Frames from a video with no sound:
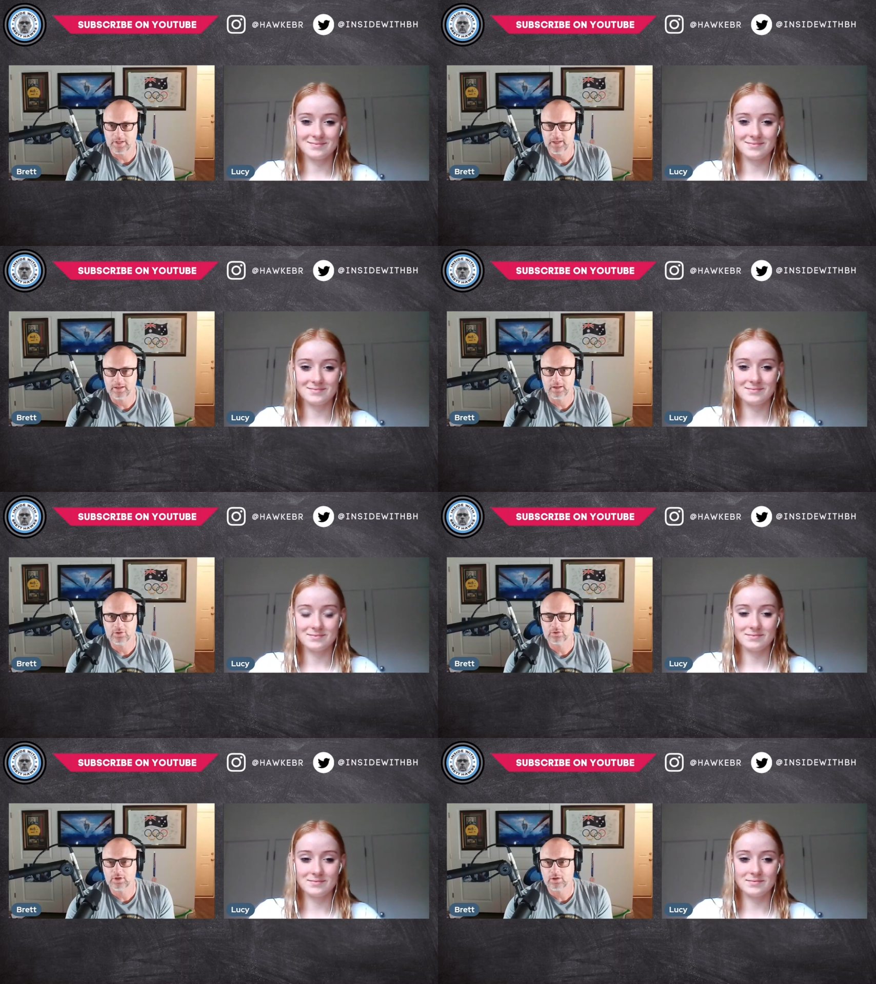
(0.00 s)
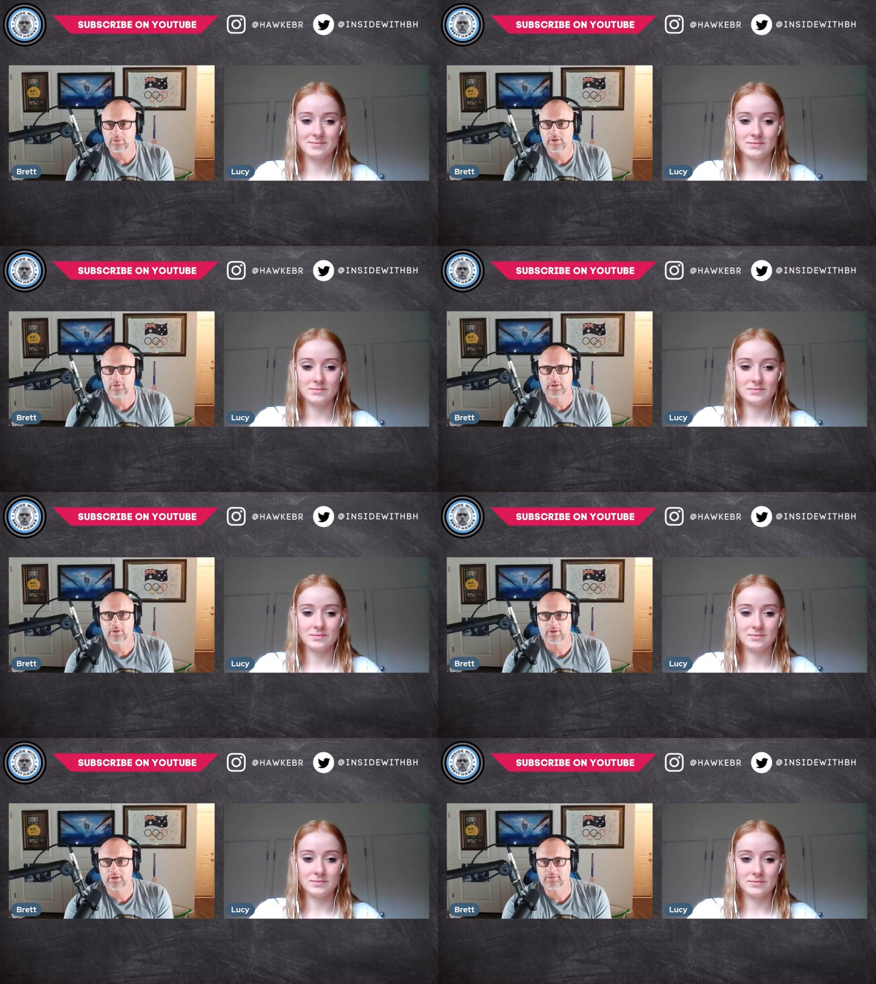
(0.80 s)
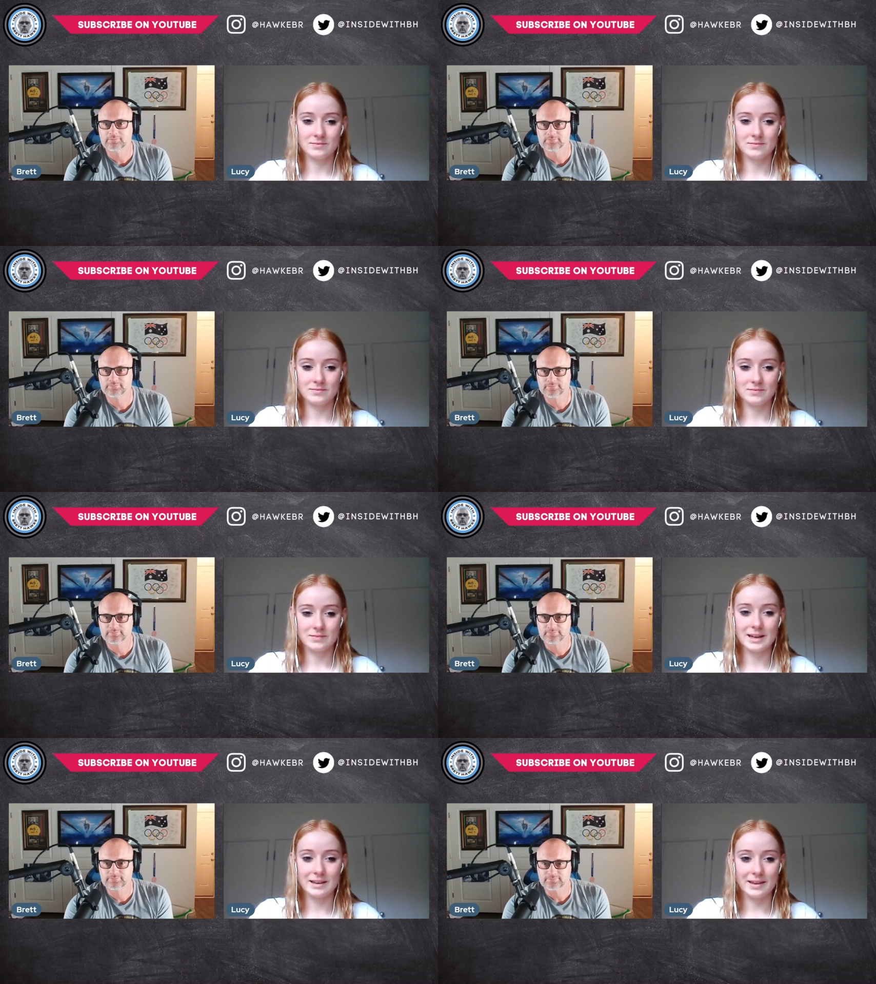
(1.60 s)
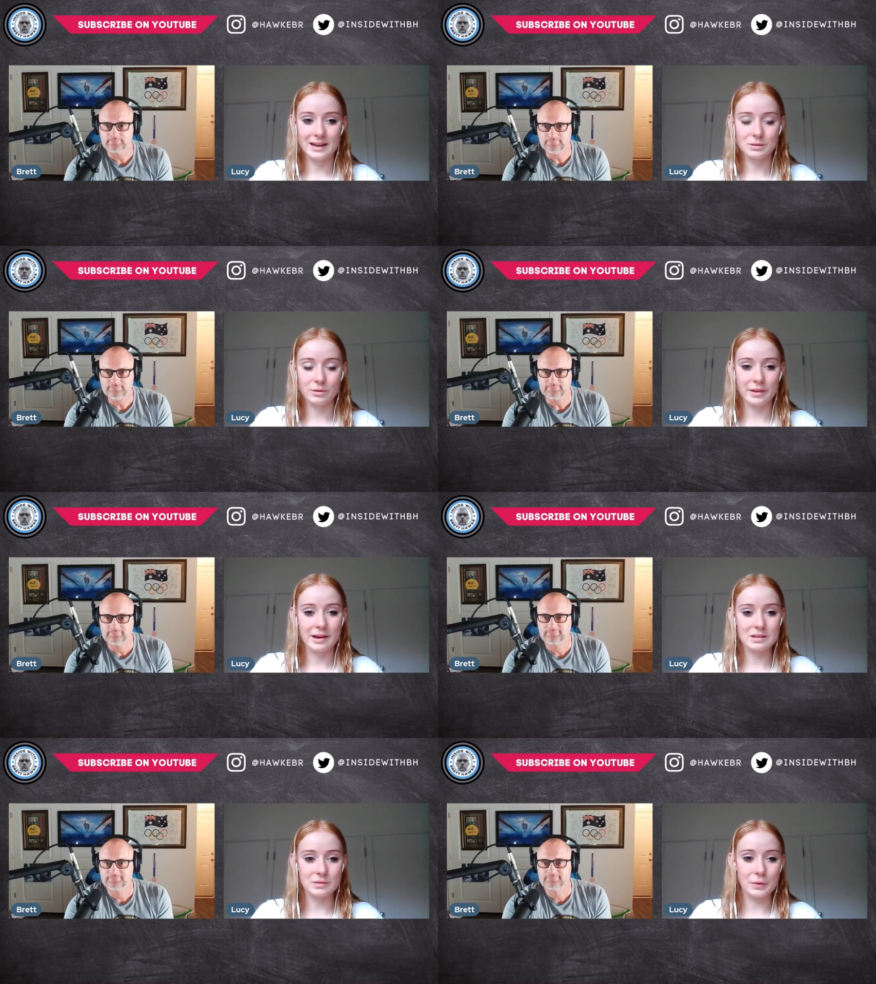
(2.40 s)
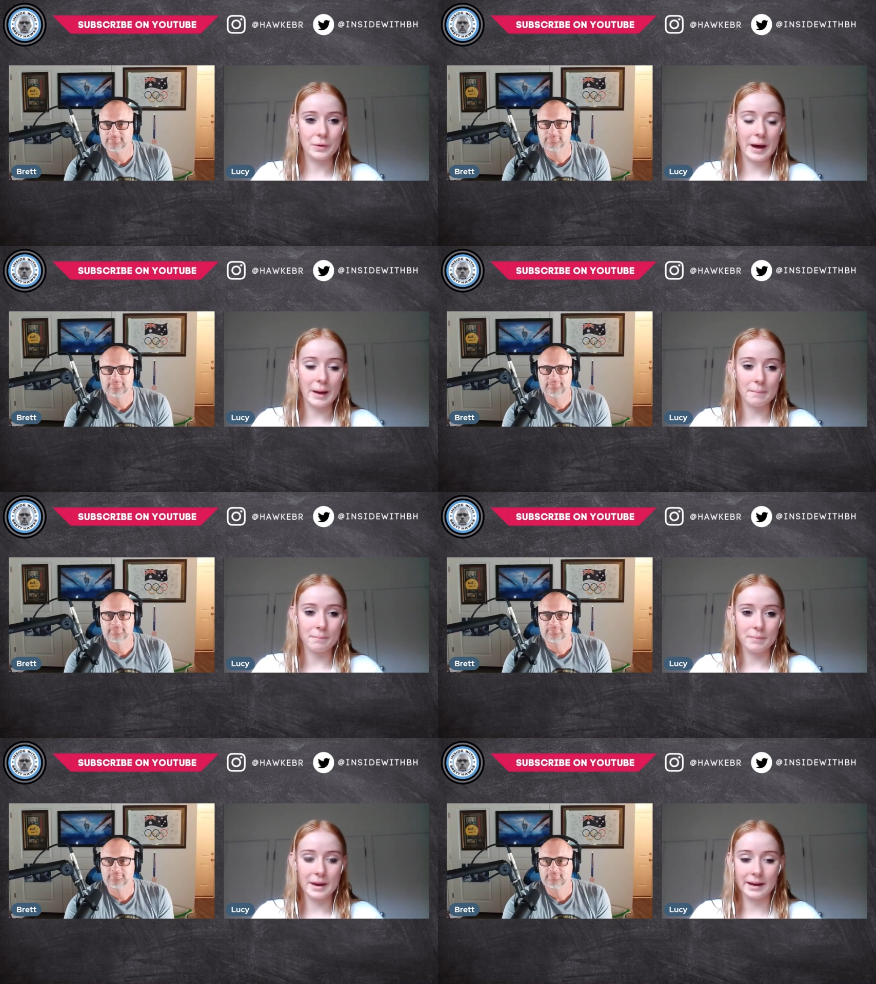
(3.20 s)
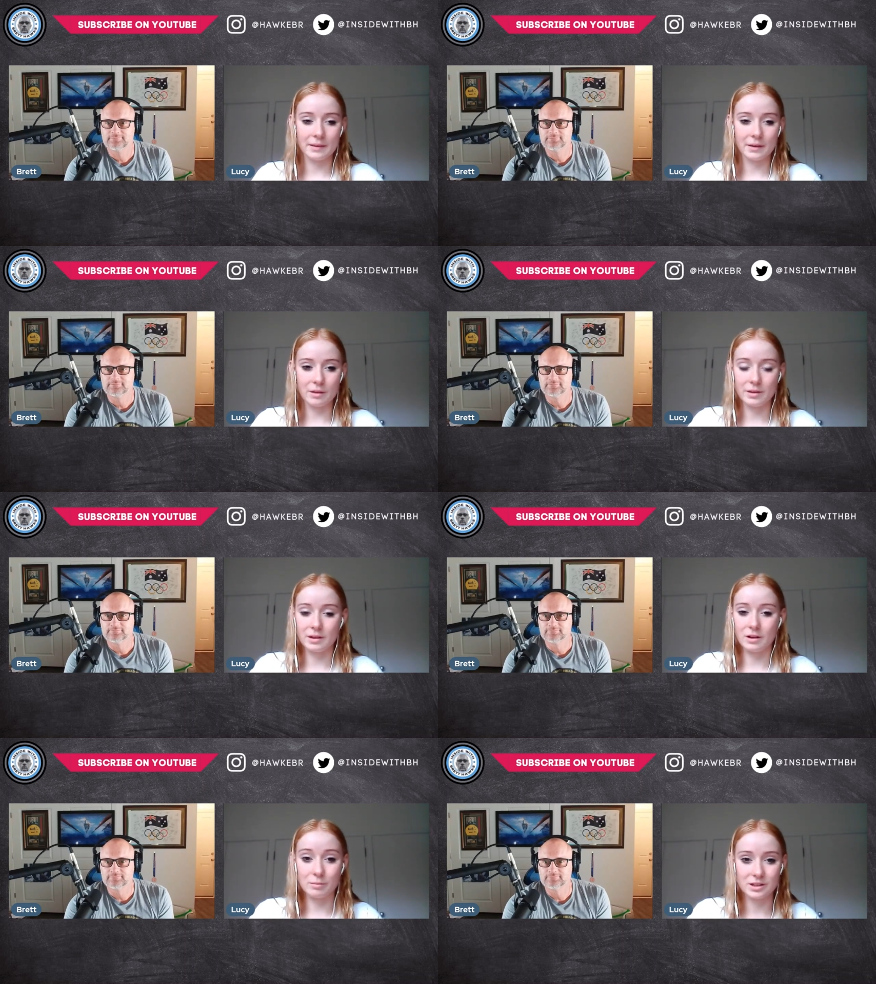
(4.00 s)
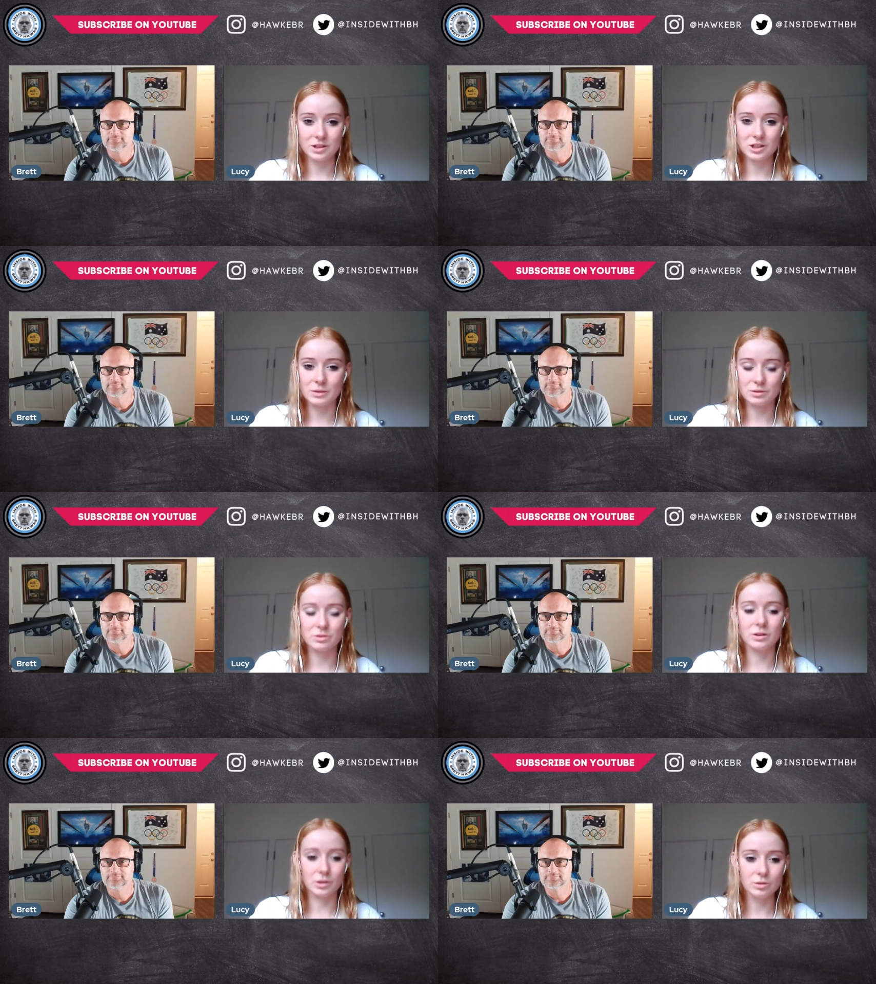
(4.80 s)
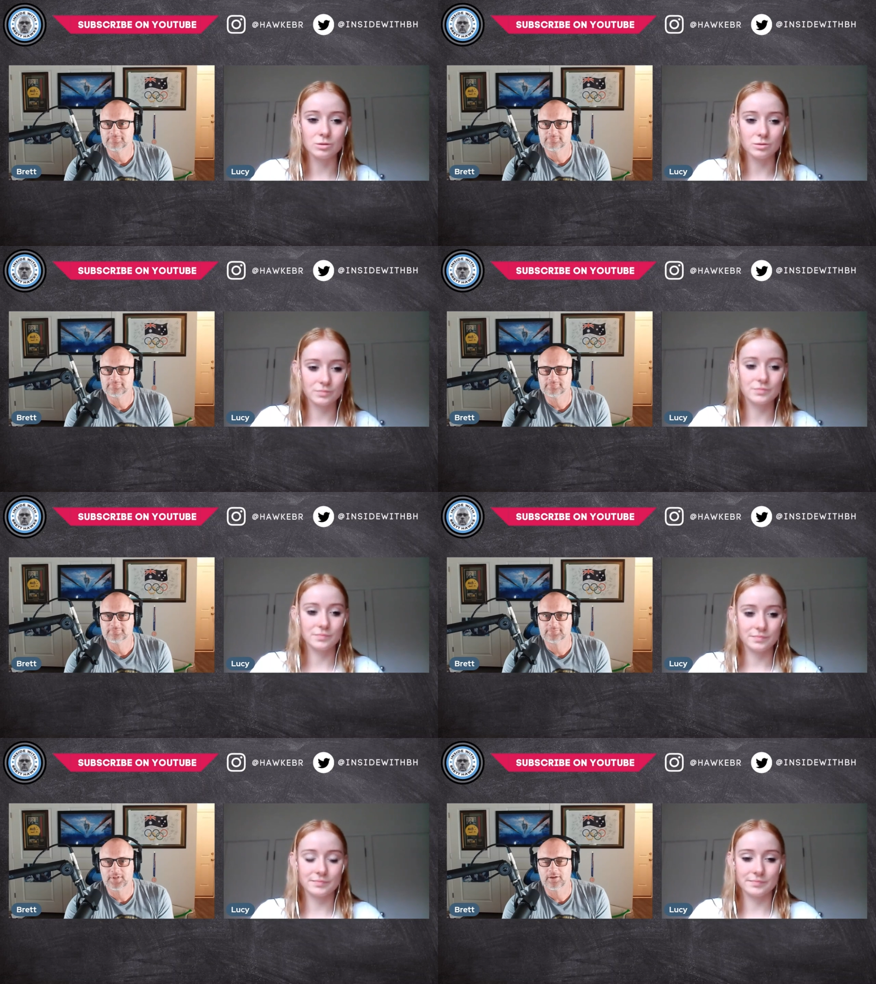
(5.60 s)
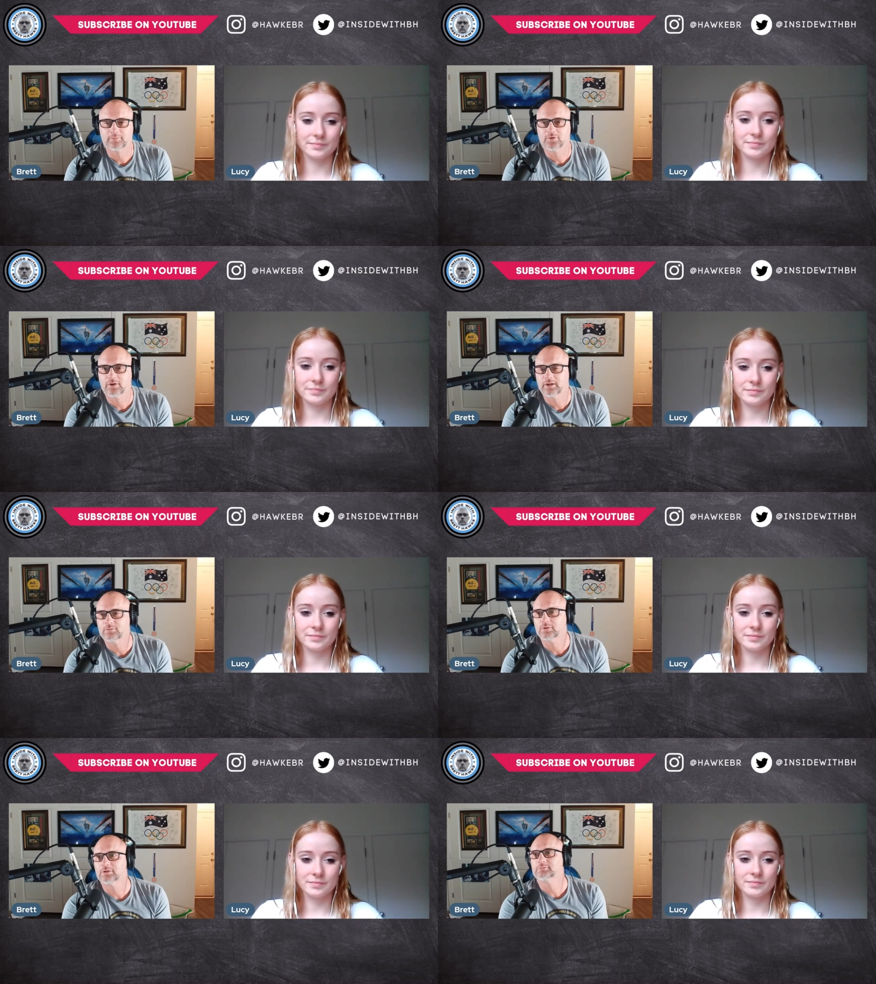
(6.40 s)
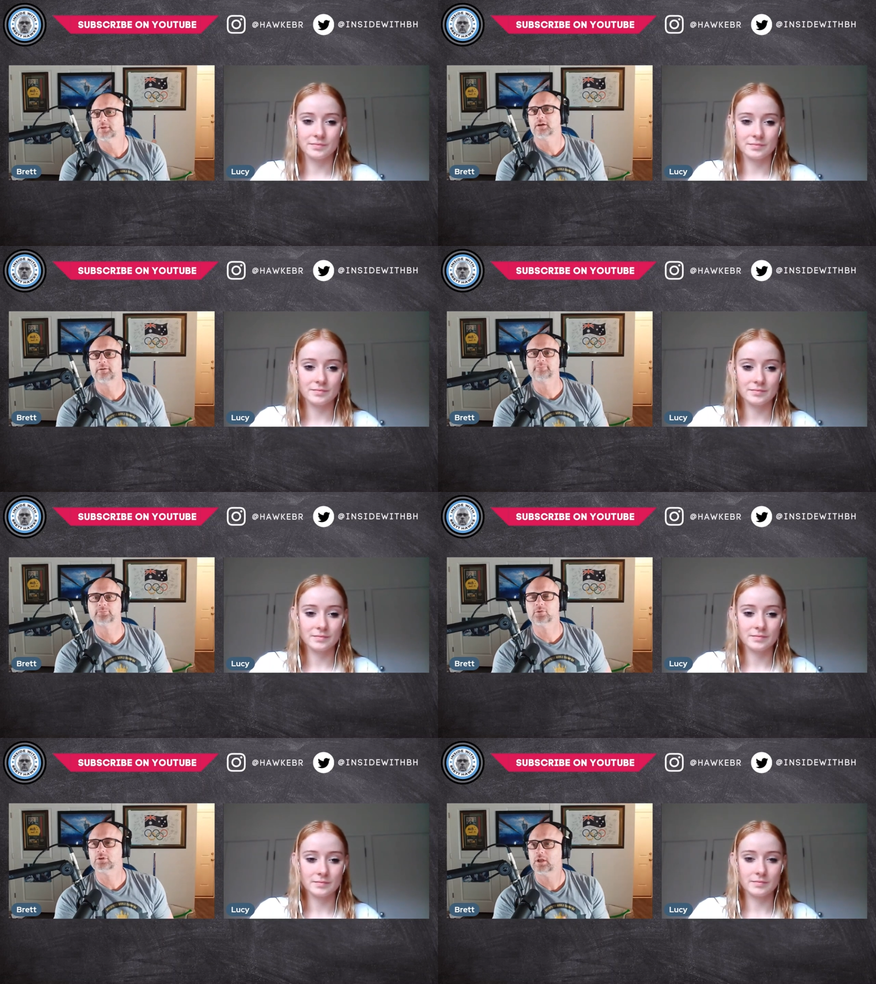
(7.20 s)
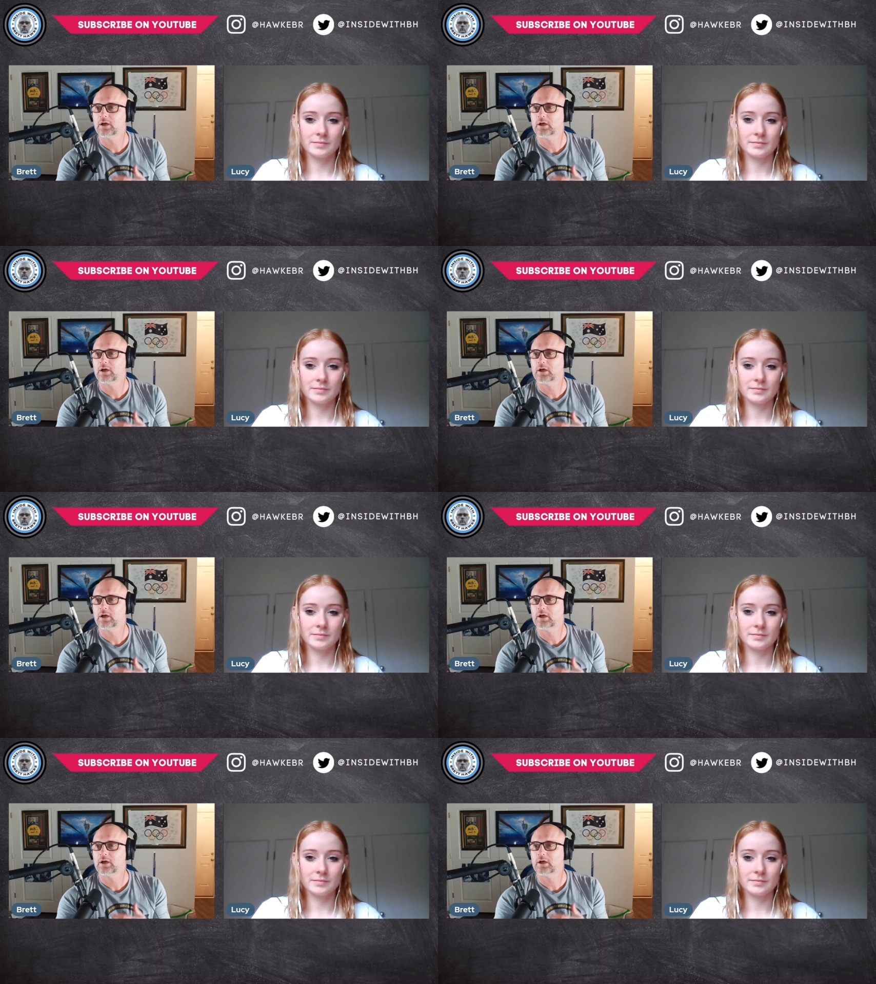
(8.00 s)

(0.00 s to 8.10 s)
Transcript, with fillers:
Speaker 1: and and good luck with everything. Okay.
Speaker 2: Yeah. Thanks. Well, thanks for um, making the the competition. It was really cool.
Speaker 1: Yeah. Great. Well, um, good